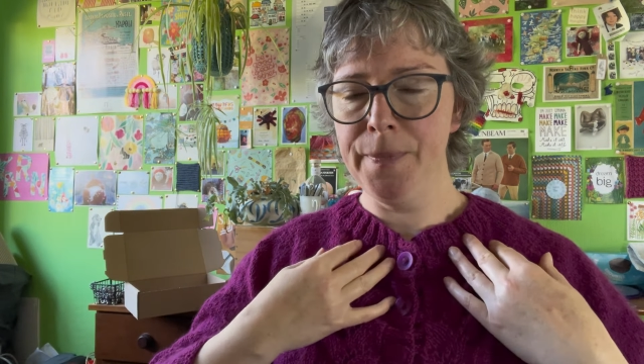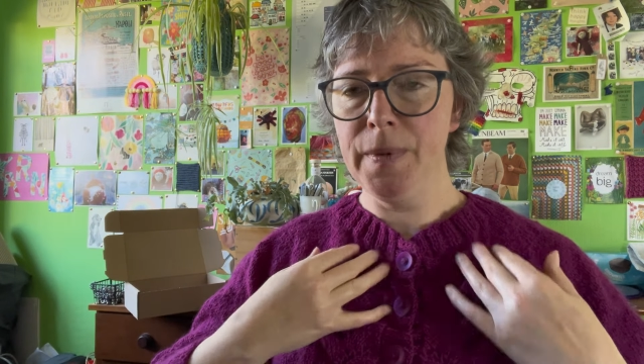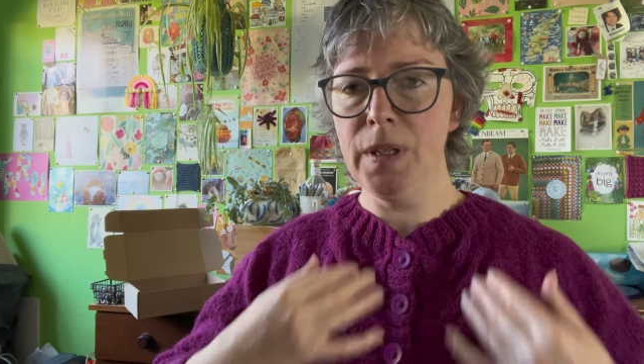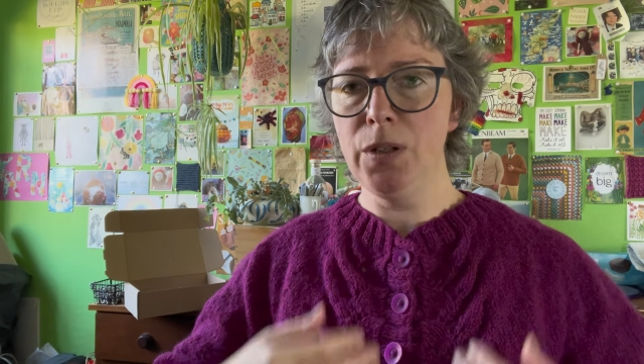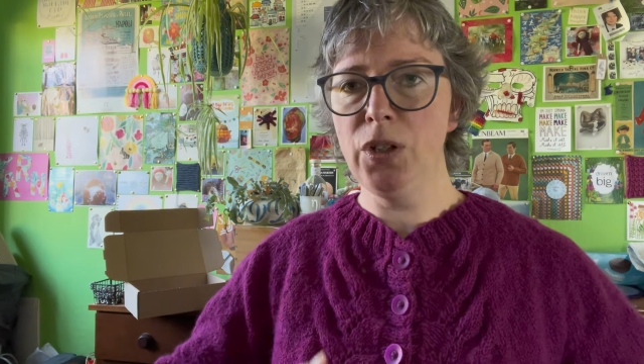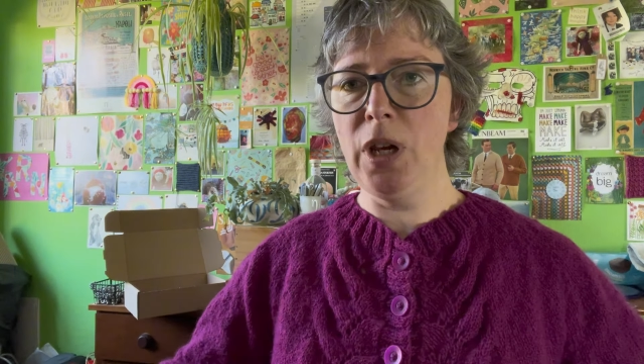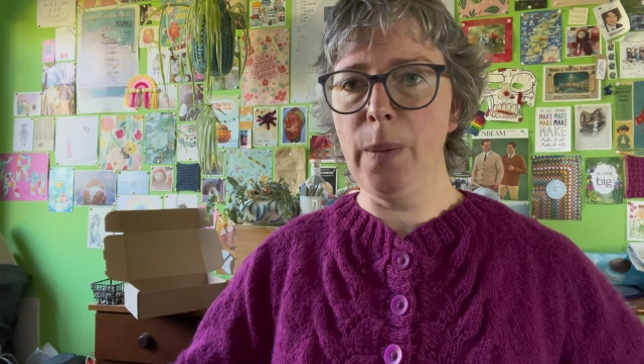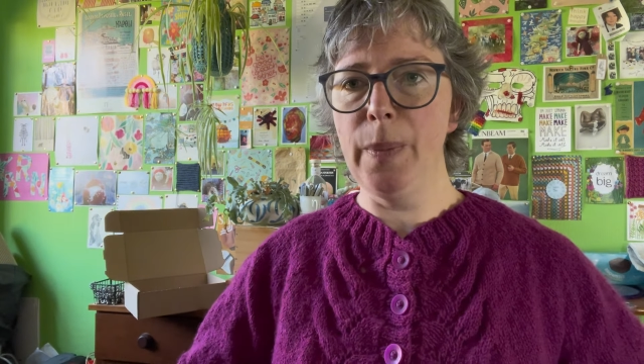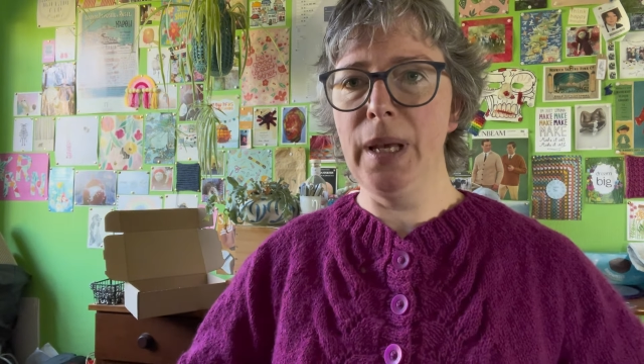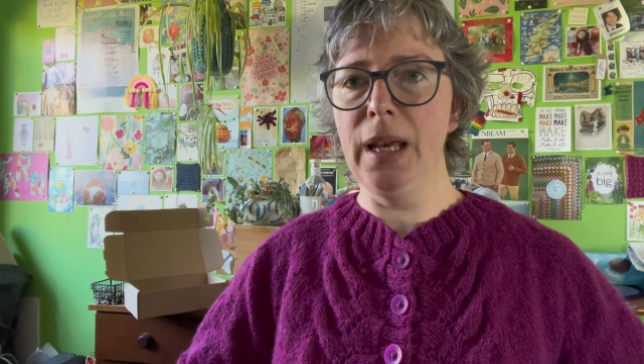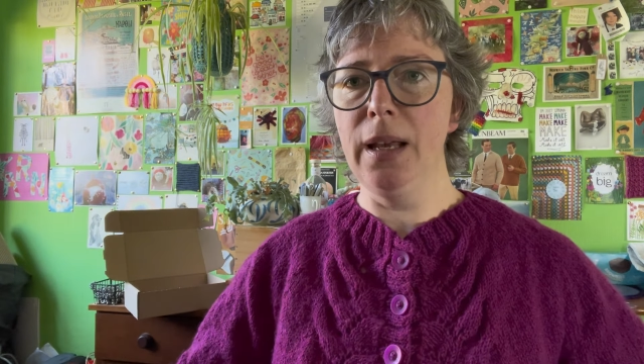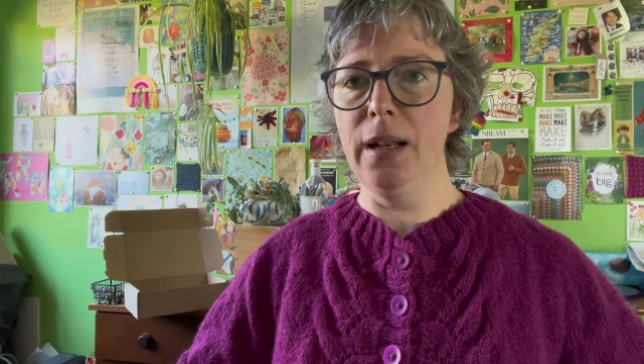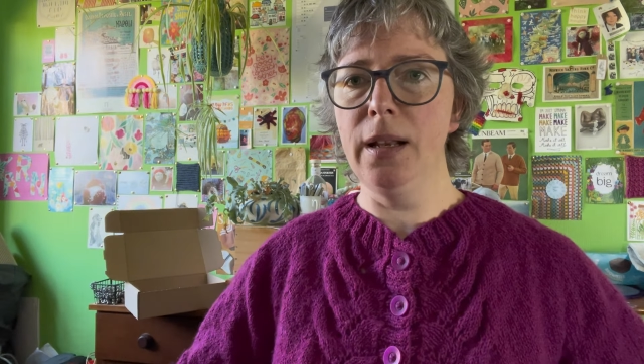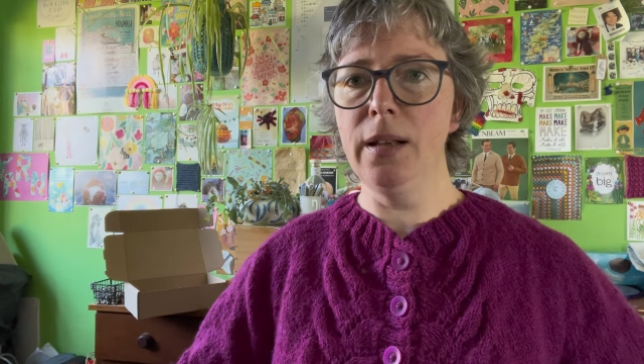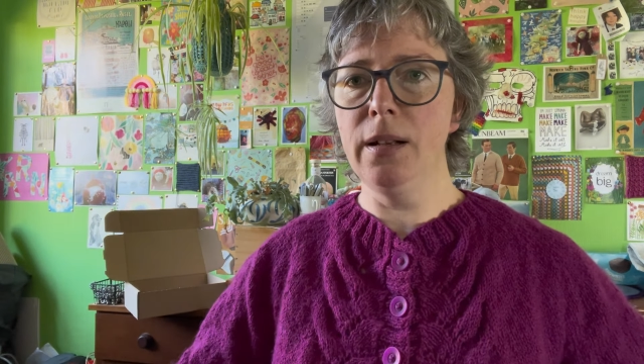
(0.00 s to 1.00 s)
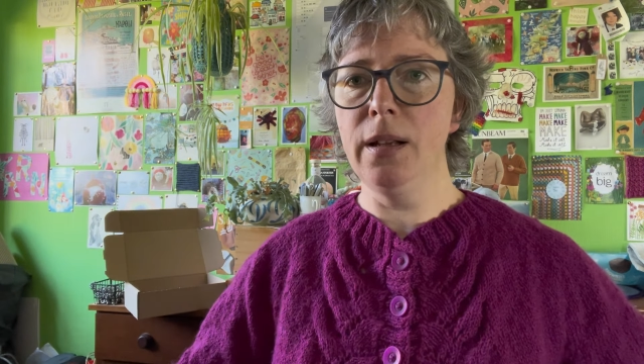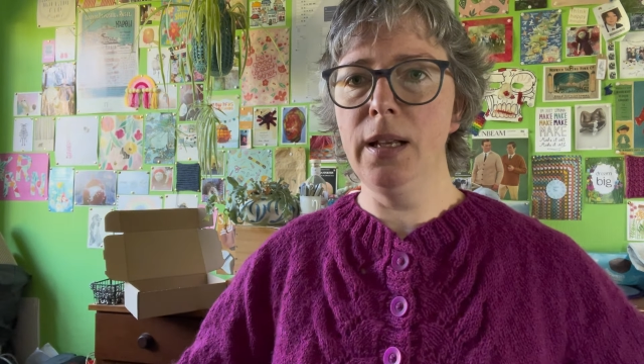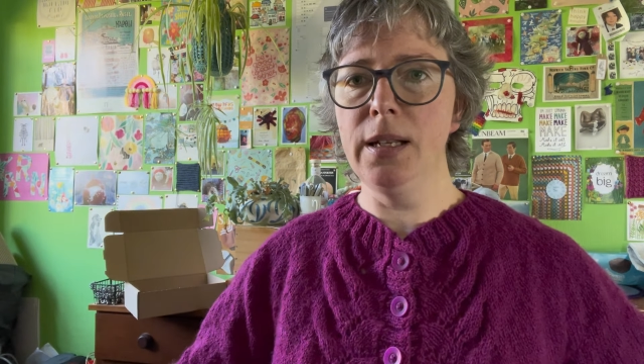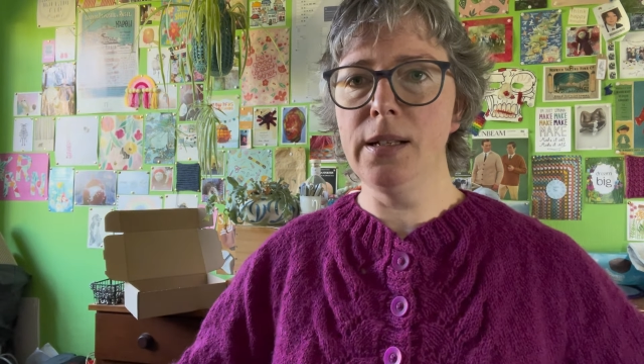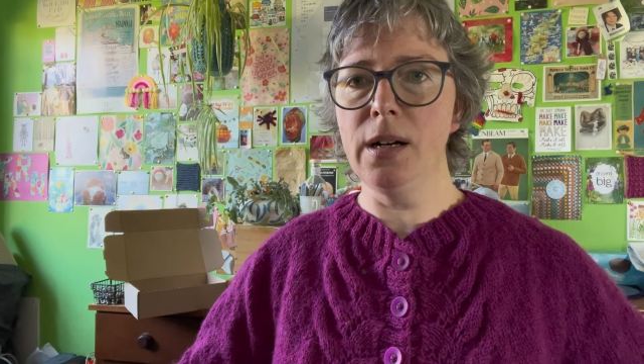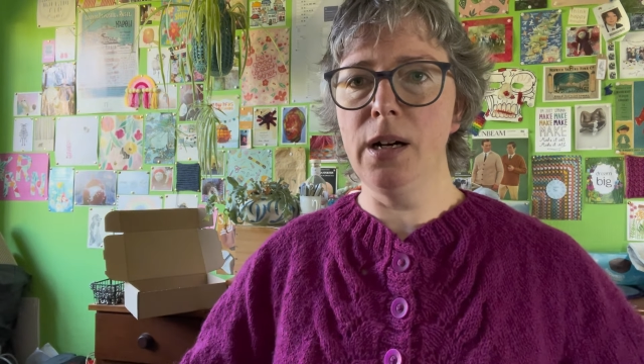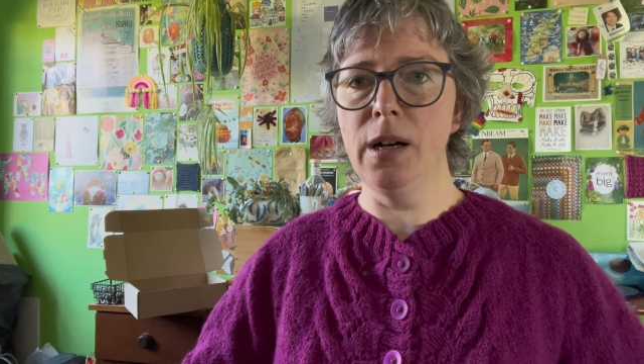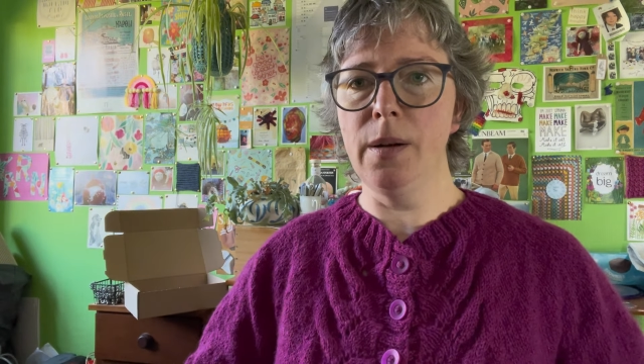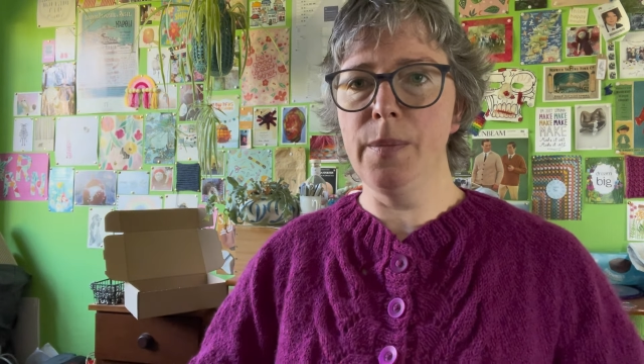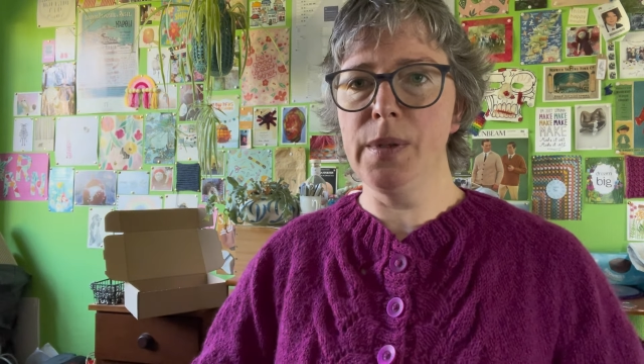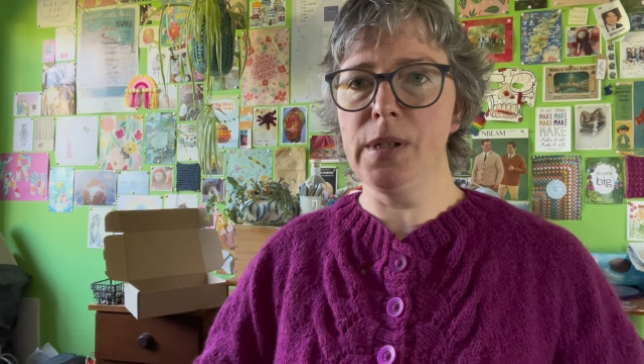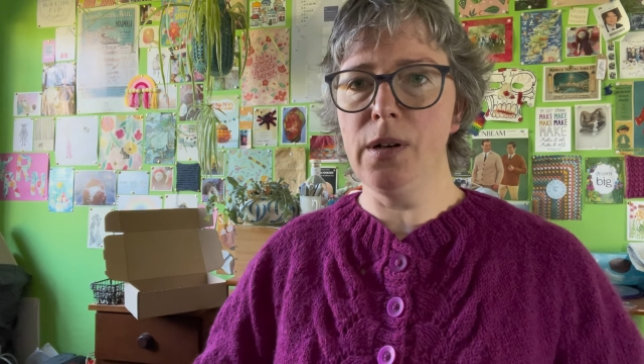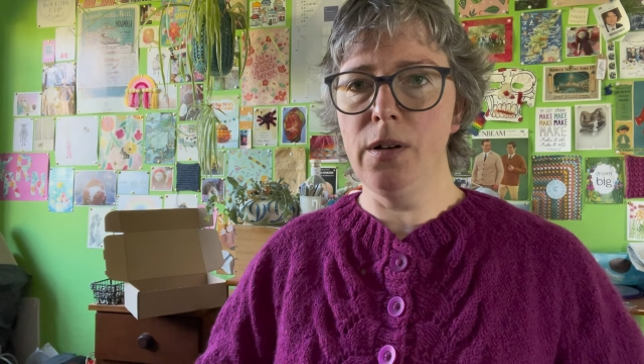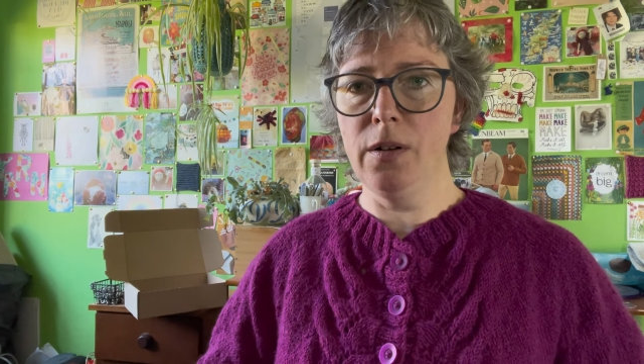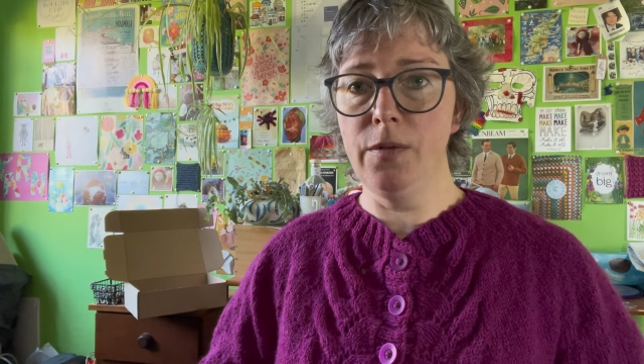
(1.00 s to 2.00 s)
shaping in it in terms
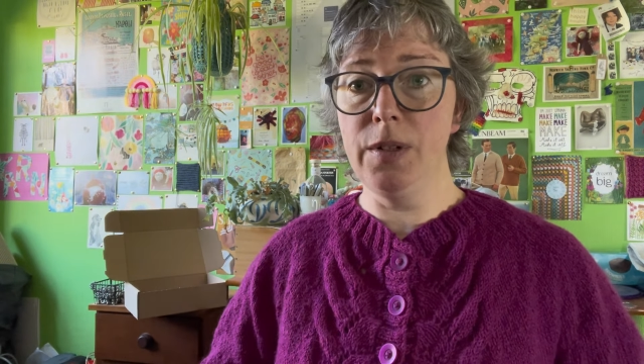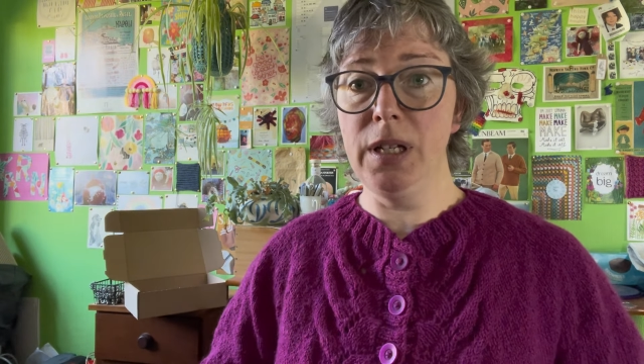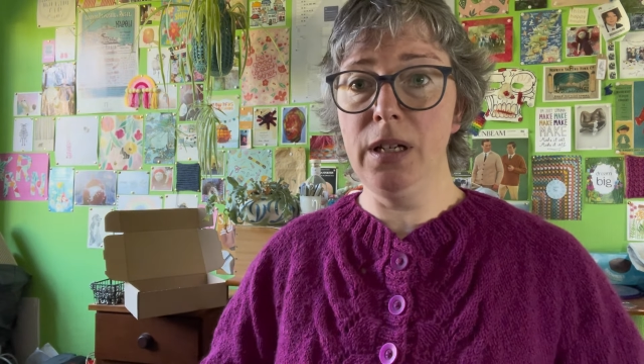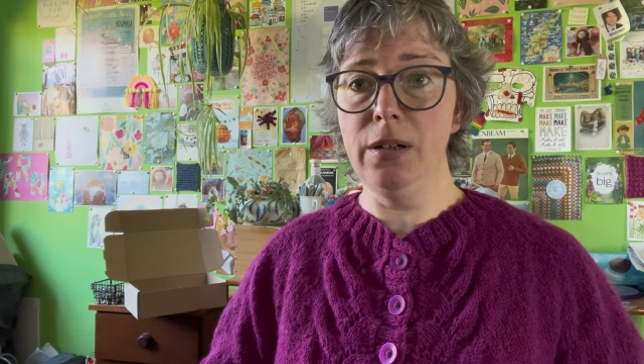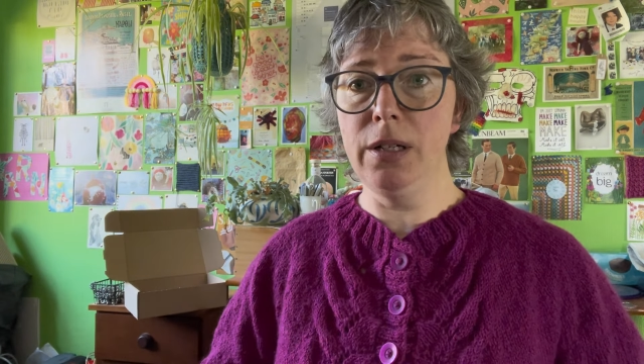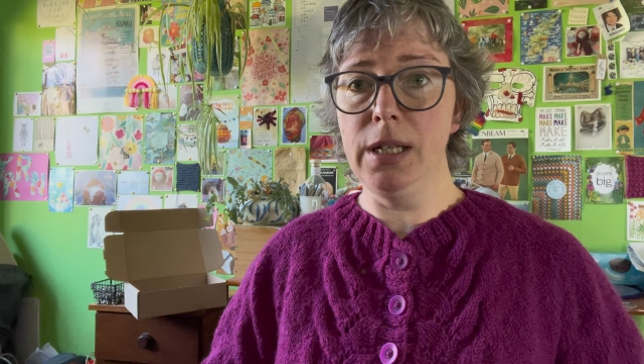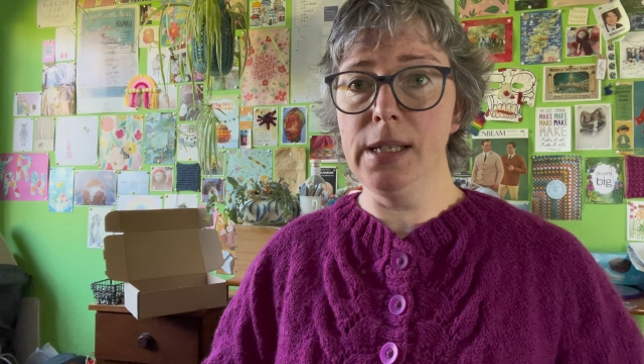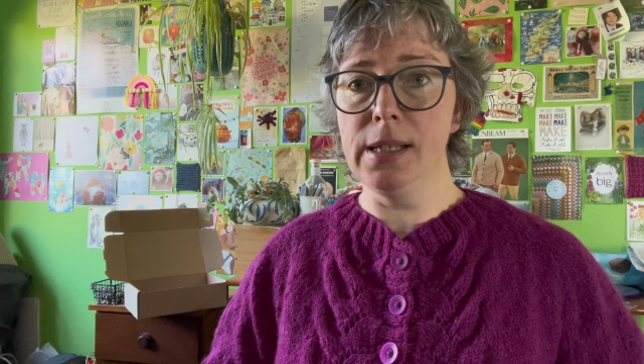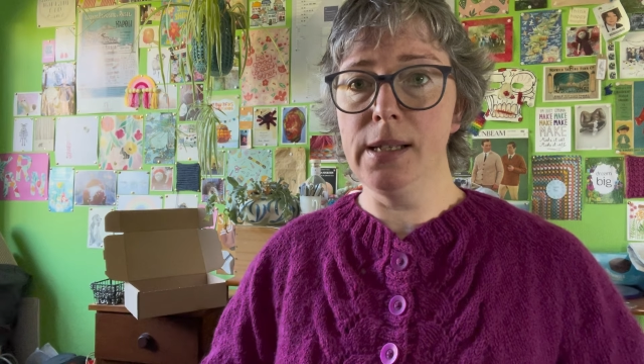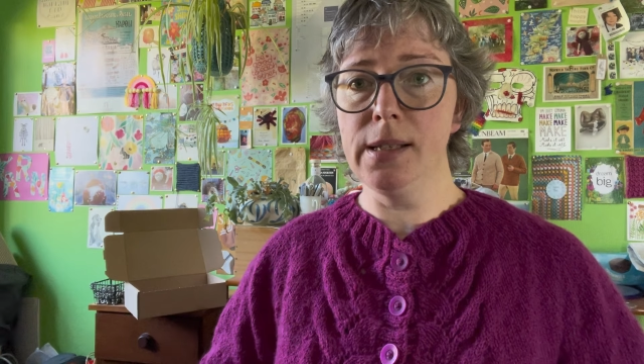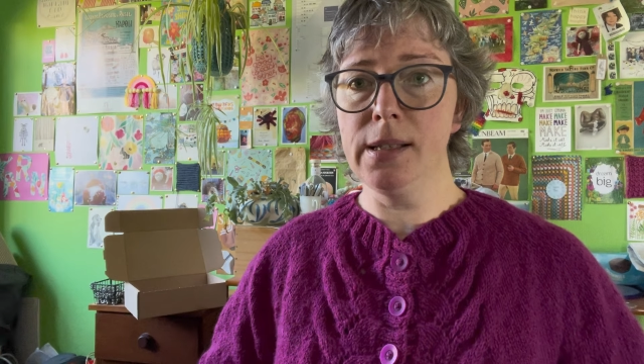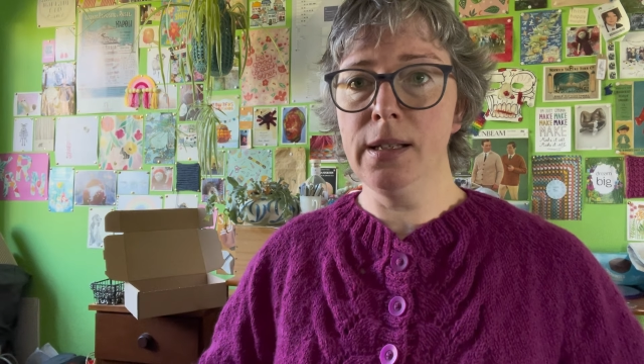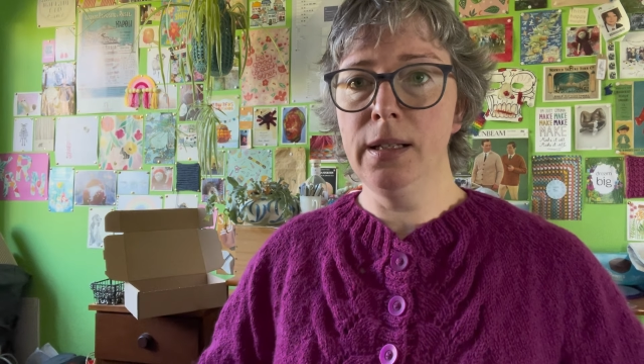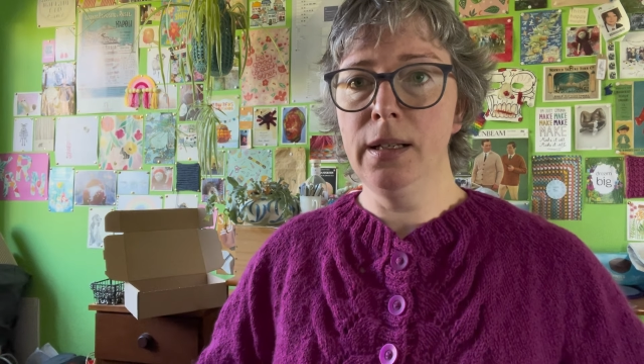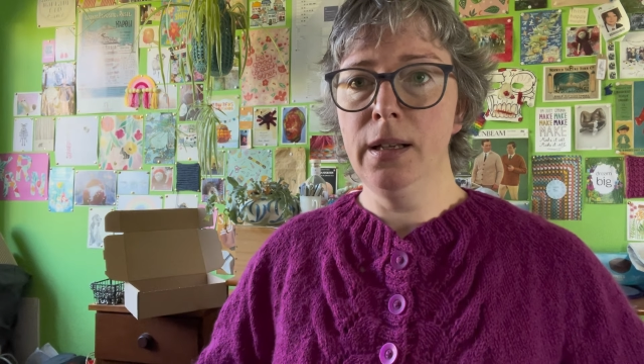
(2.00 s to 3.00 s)
of decreases